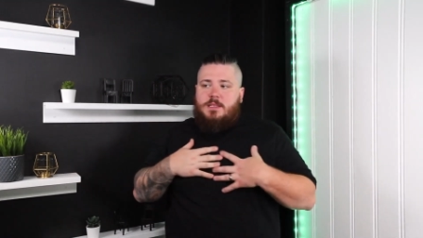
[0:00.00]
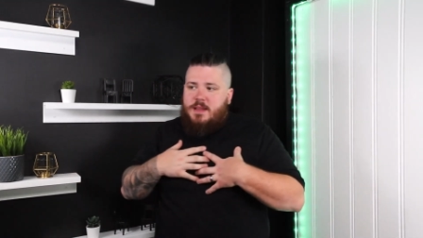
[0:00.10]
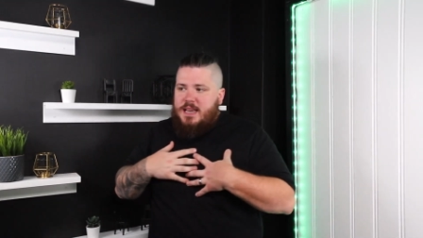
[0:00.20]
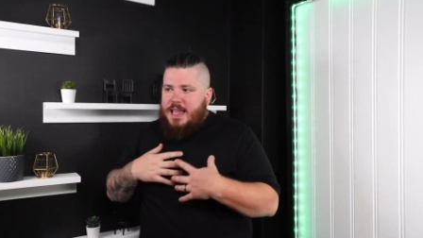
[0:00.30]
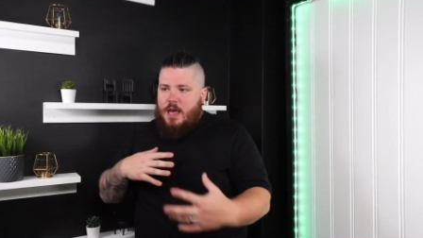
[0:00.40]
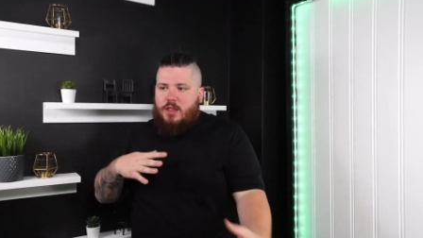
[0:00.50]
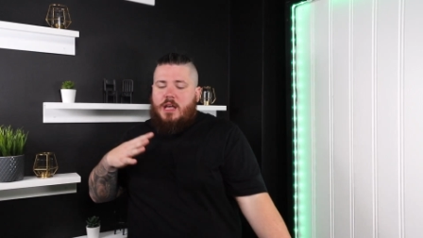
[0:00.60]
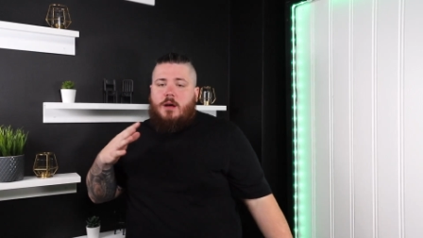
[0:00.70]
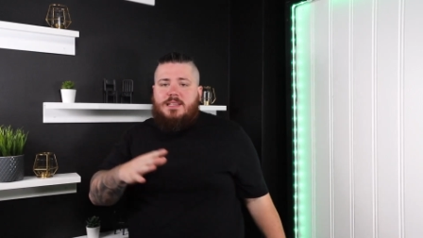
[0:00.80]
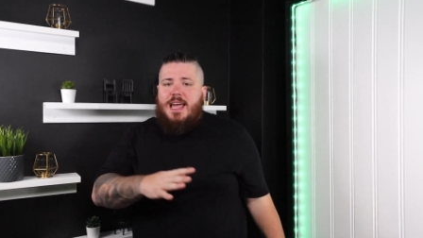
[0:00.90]
to me and Kale, they
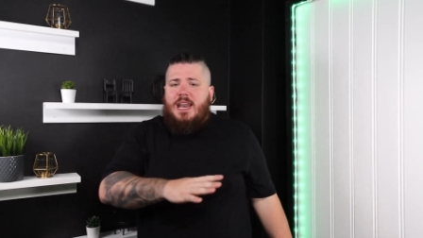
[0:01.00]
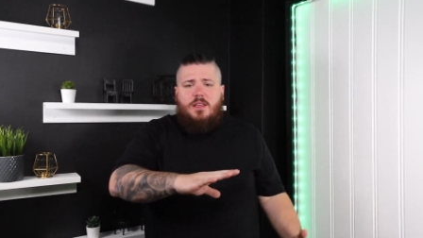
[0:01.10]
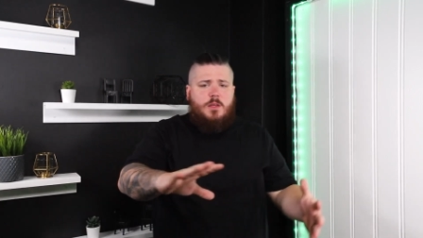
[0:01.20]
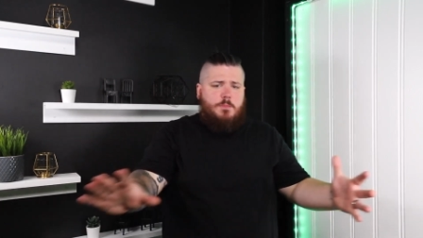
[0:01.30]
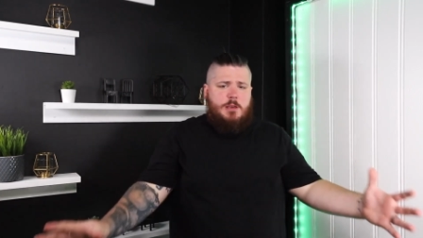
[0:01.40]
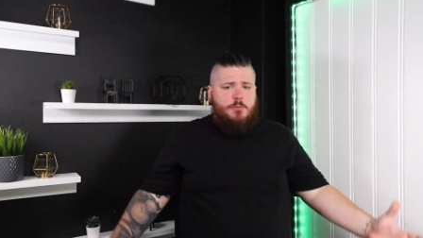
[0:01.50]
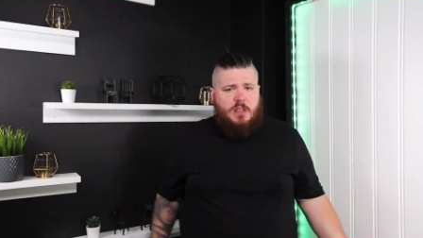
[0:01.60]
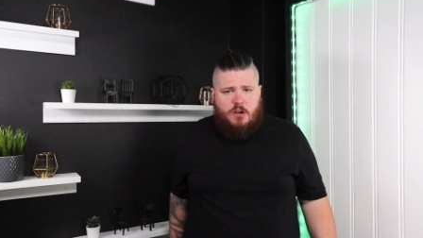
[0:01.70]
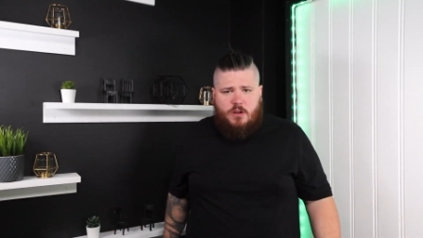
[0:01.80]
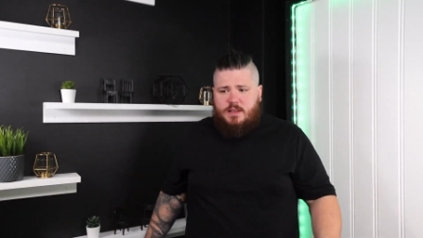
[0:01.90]
come to any of the people
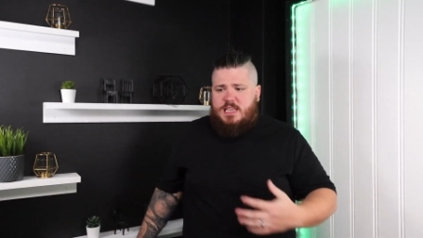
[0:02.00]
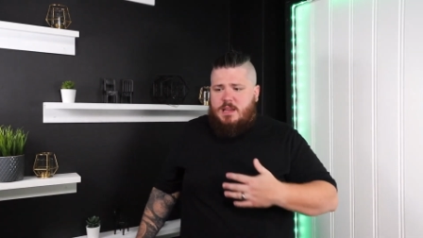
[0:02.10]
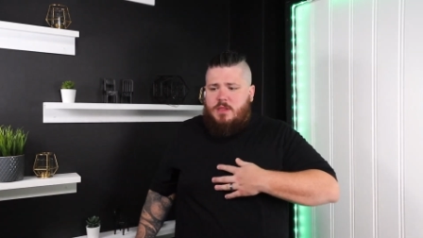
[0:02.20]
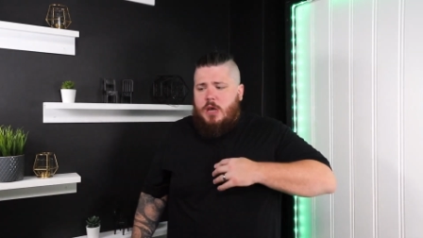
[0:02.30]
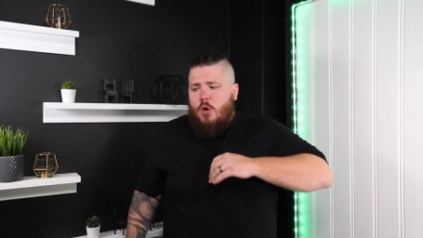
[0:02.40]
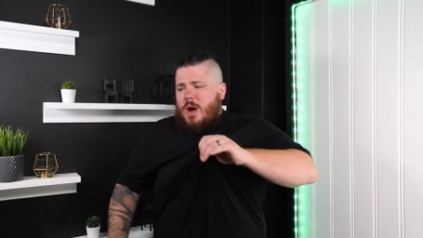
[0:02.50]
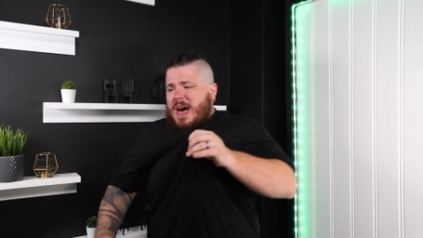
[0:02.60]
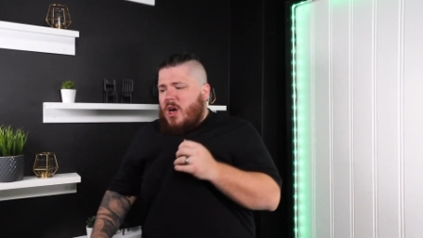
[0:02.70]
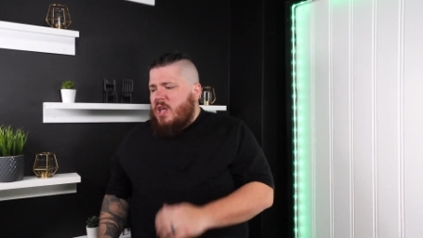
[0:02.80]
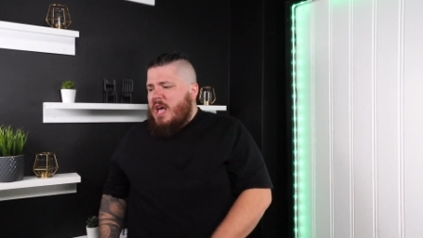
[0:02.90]
that are on the team, and they go,
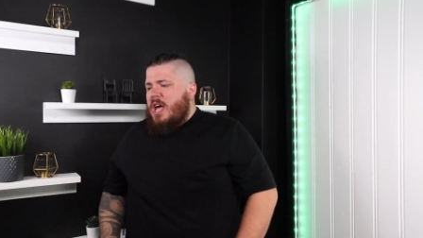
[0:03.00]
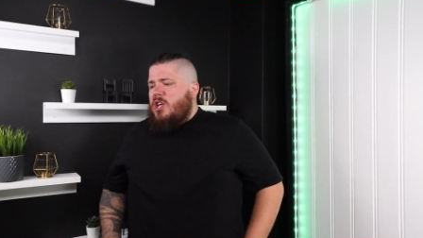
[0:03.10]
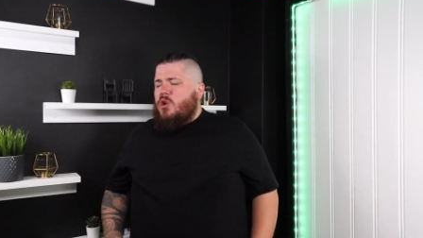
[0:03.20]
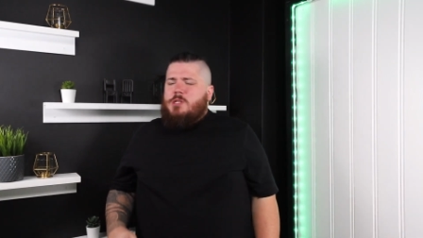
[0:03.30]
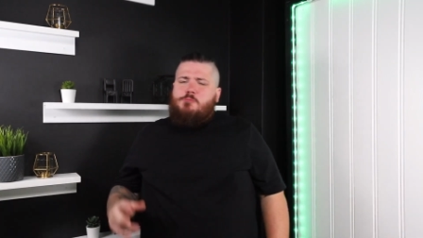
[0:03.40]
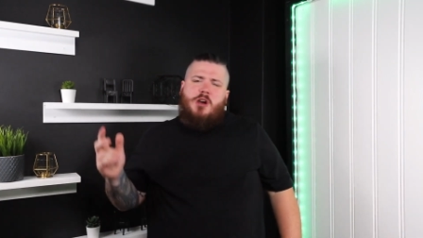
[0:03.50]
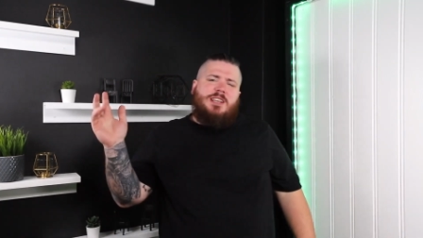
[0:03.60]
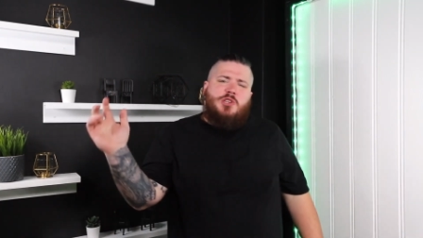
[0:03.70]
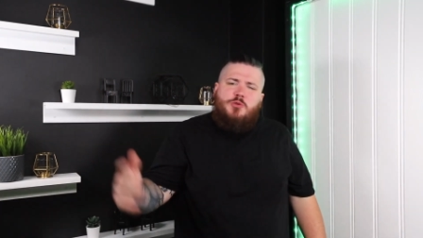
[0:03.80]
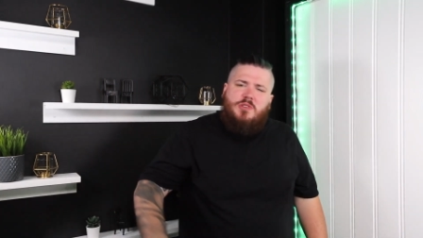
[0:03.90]
well, you know, it's
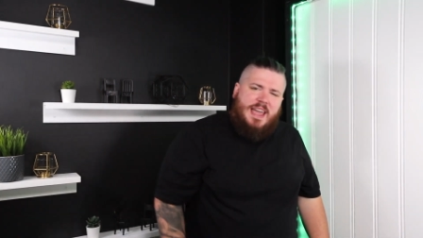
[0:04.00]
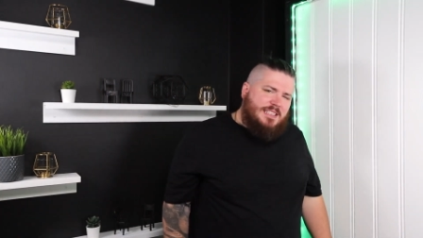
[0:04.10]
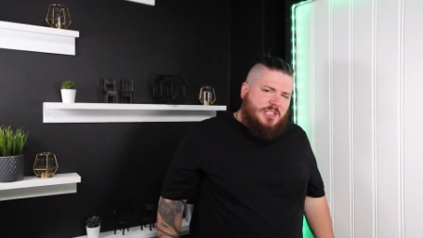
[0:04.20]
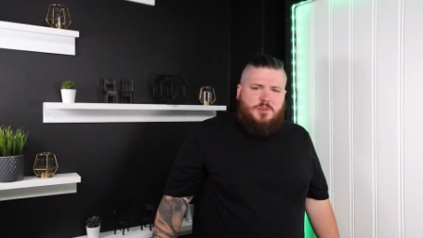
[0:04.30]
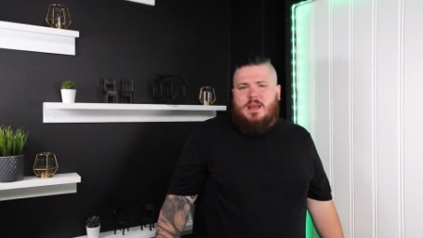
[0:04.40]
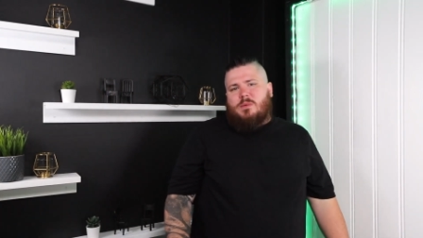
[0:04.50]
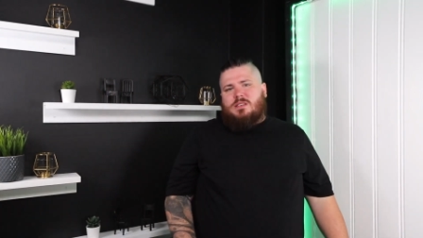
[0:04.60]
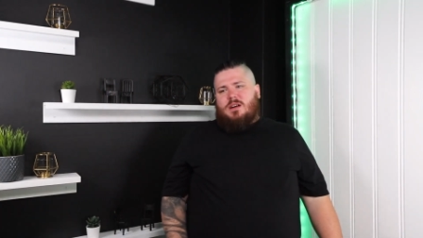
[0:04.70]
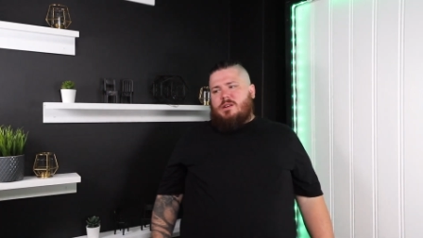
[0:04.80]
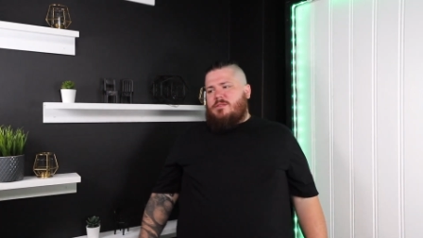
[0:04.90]
probably too late to do
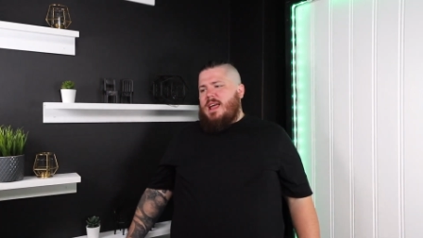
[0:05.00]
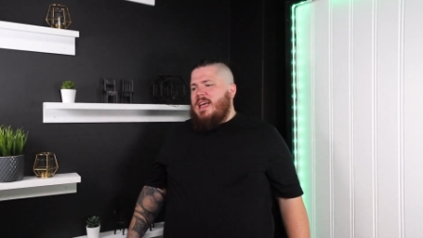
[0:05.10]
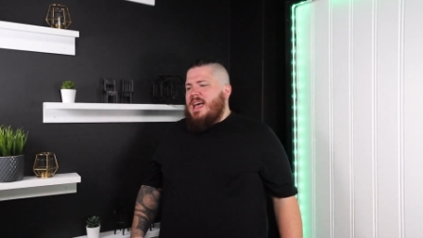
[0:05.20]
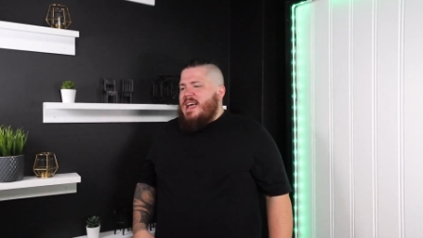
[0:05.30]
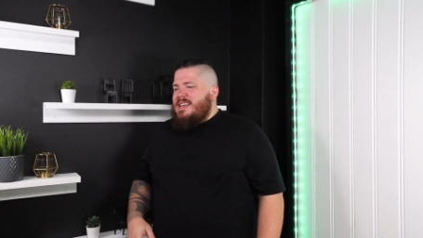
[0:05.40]
Amazon, right?